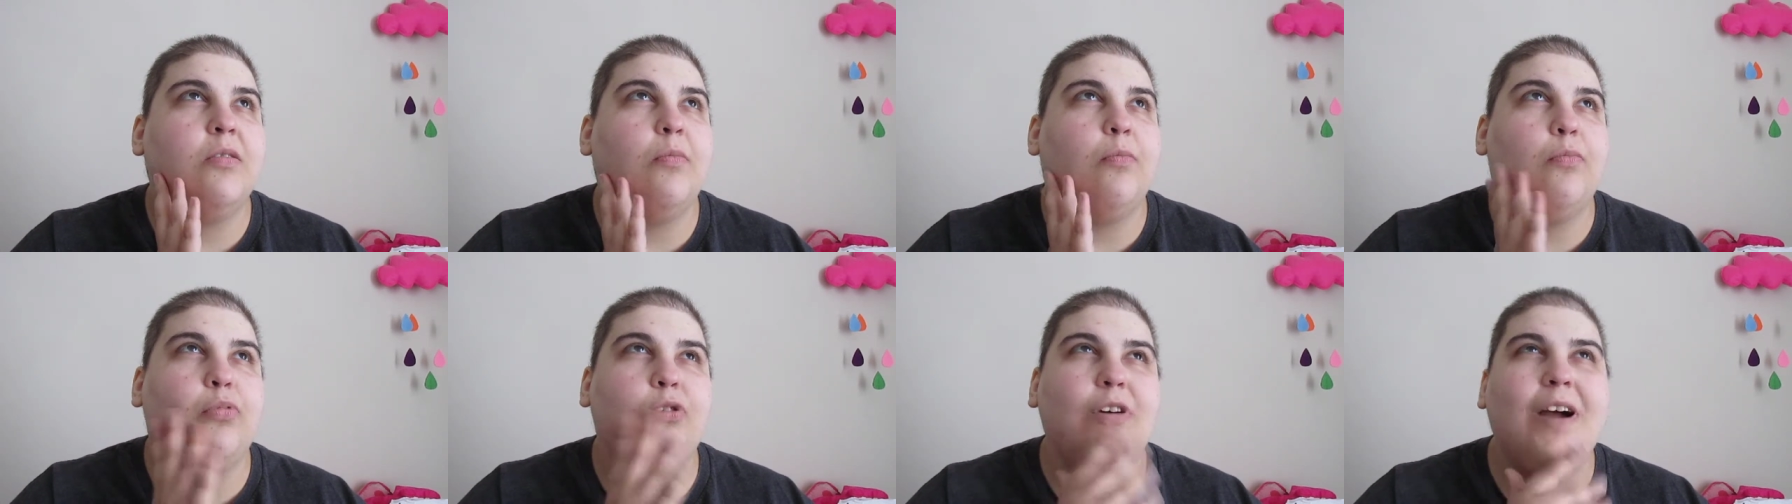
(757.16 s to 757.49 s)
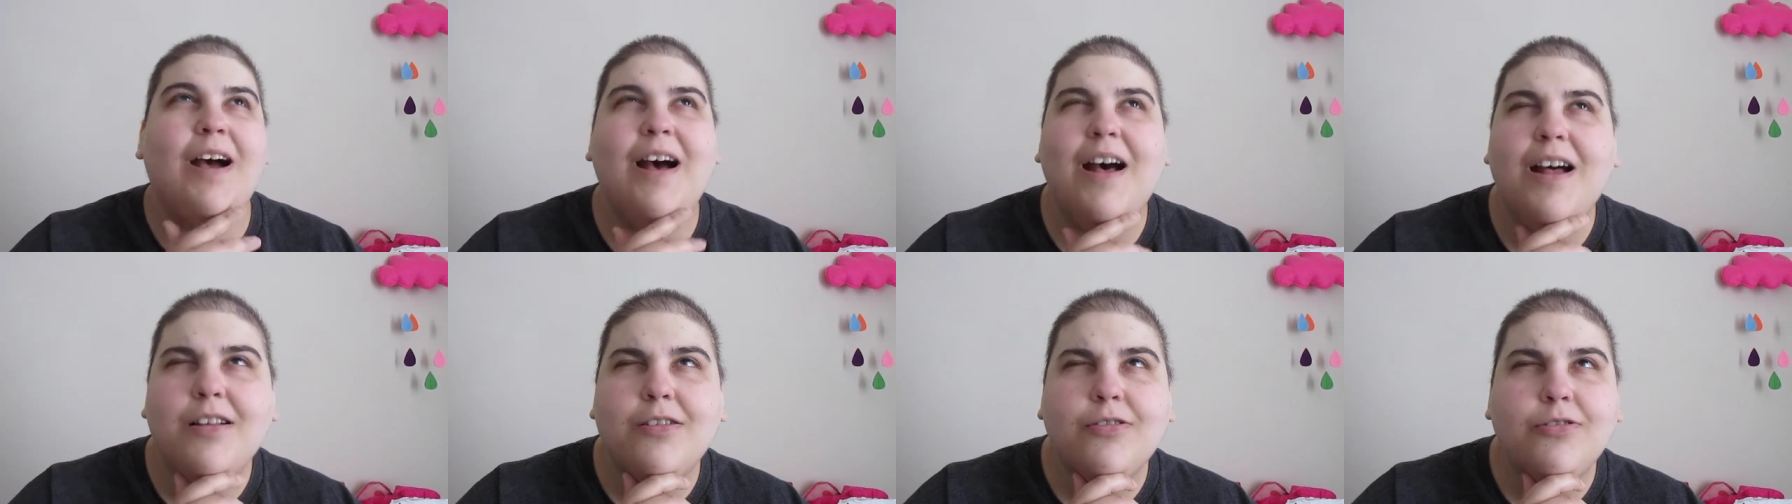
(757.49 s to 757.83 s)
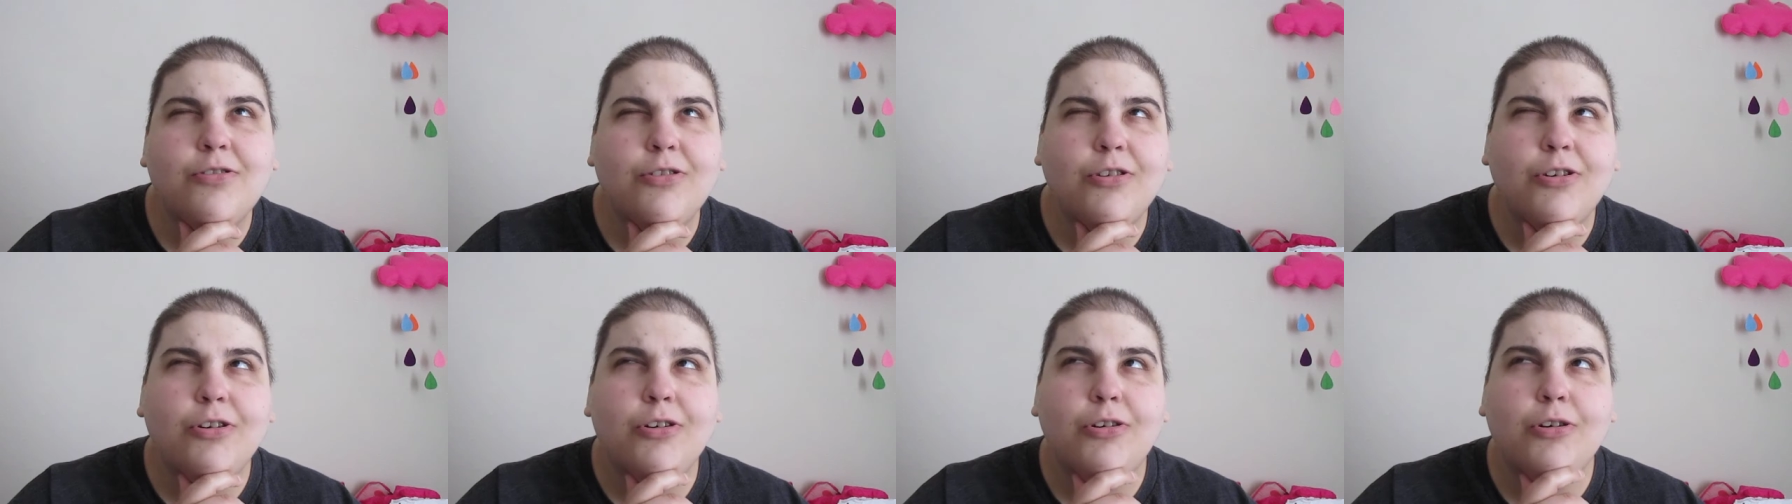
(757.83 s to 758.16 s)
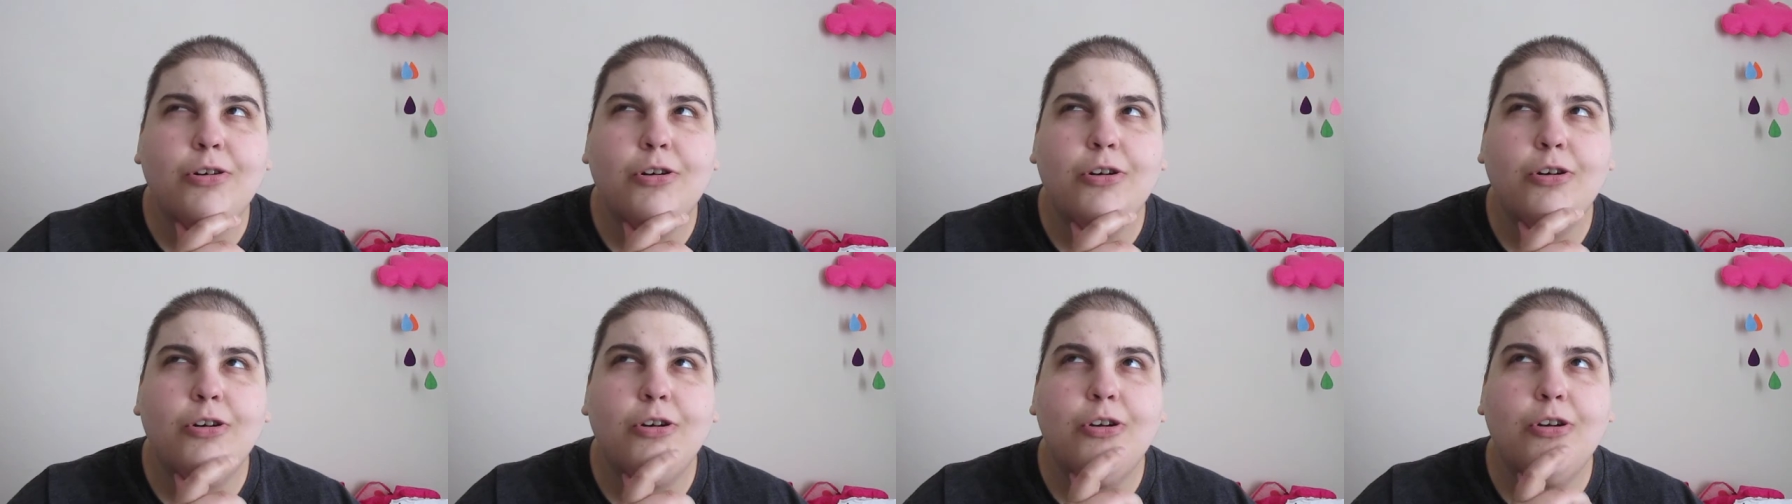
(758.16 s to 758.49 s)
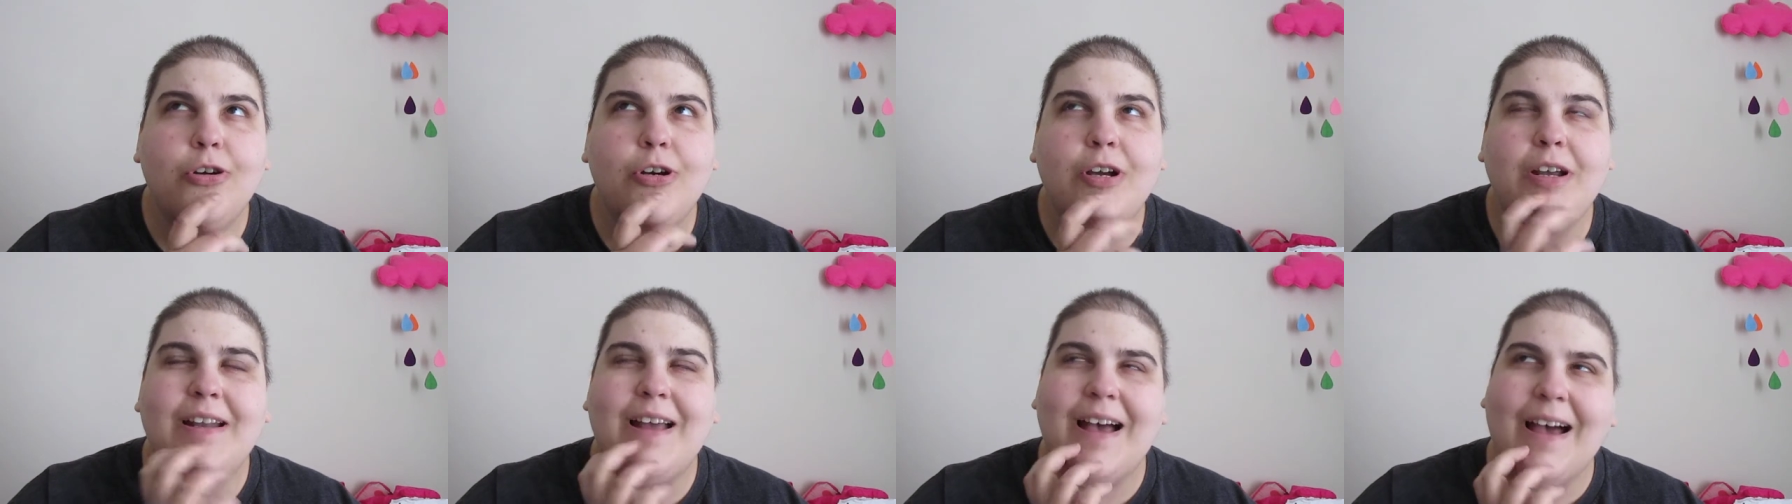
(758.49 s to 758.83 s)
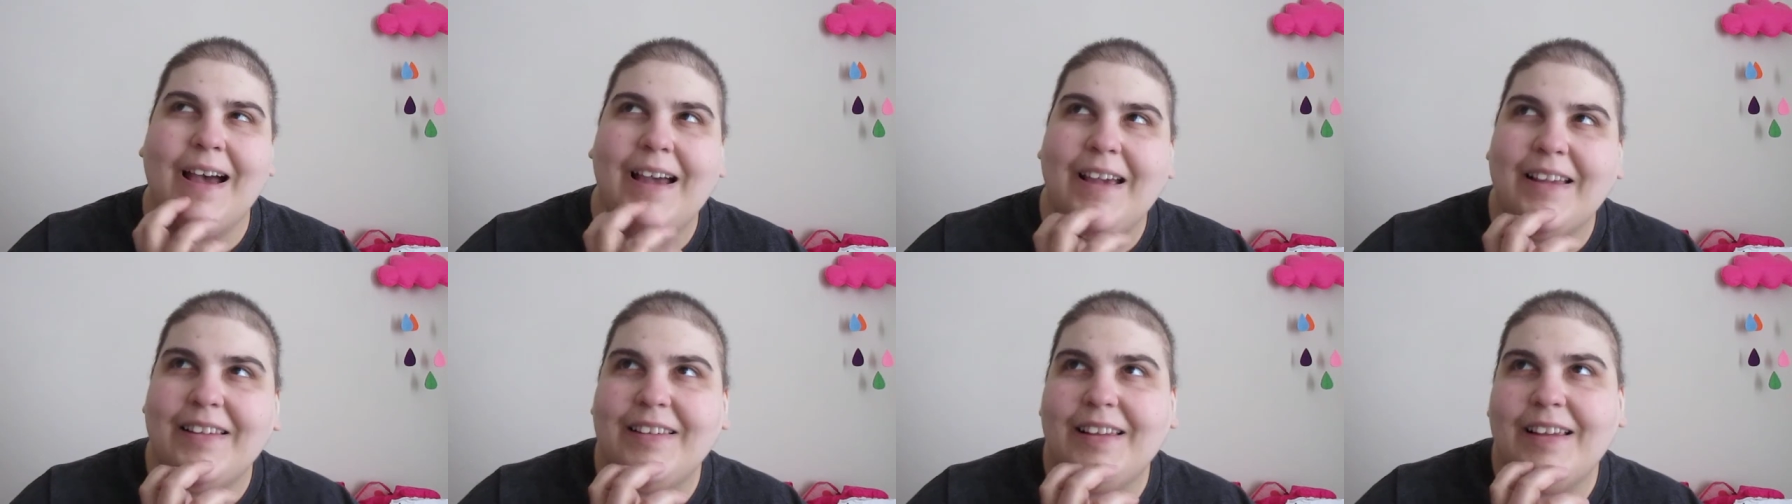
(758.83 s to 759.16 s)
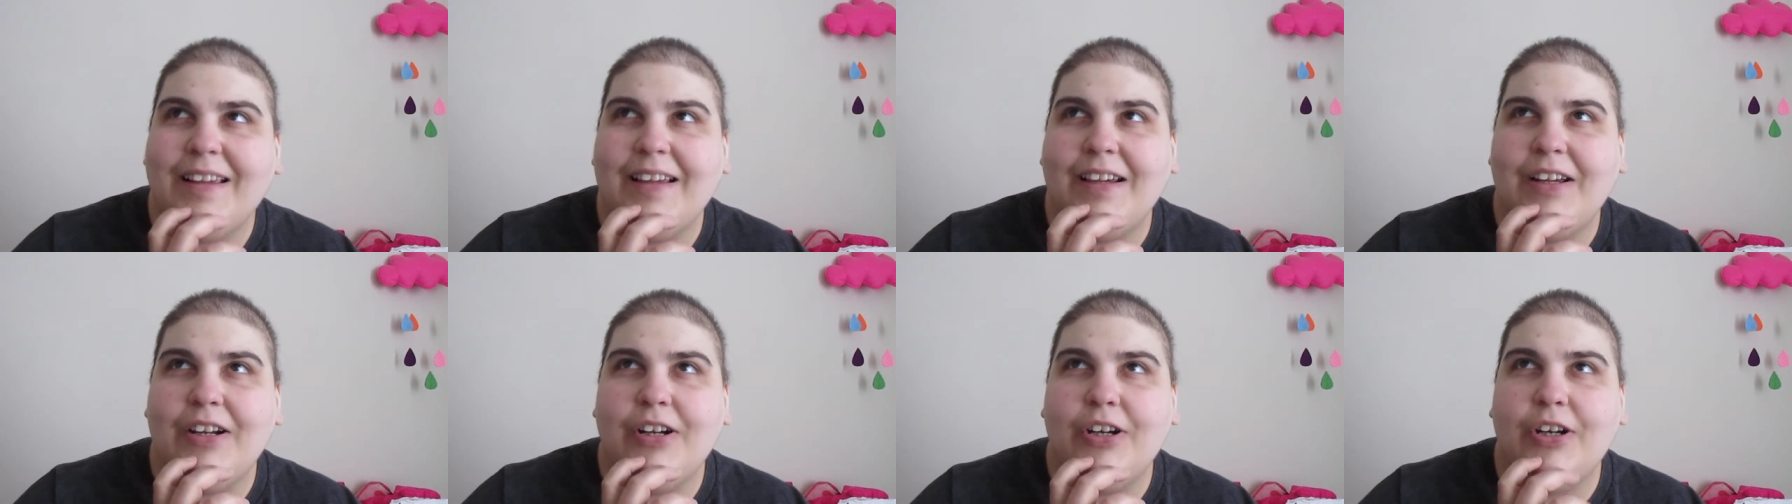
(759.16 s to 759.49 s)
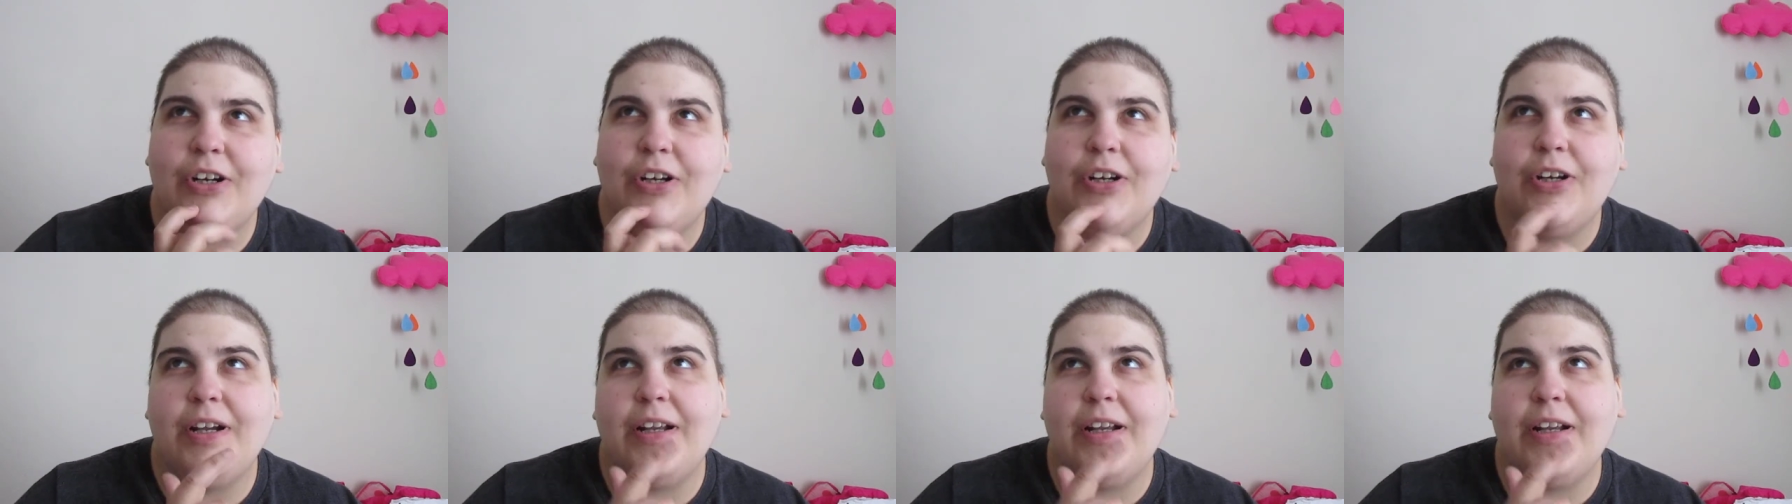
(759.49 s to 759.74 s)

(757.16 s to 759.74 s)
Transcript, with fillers: bronzer and highlighter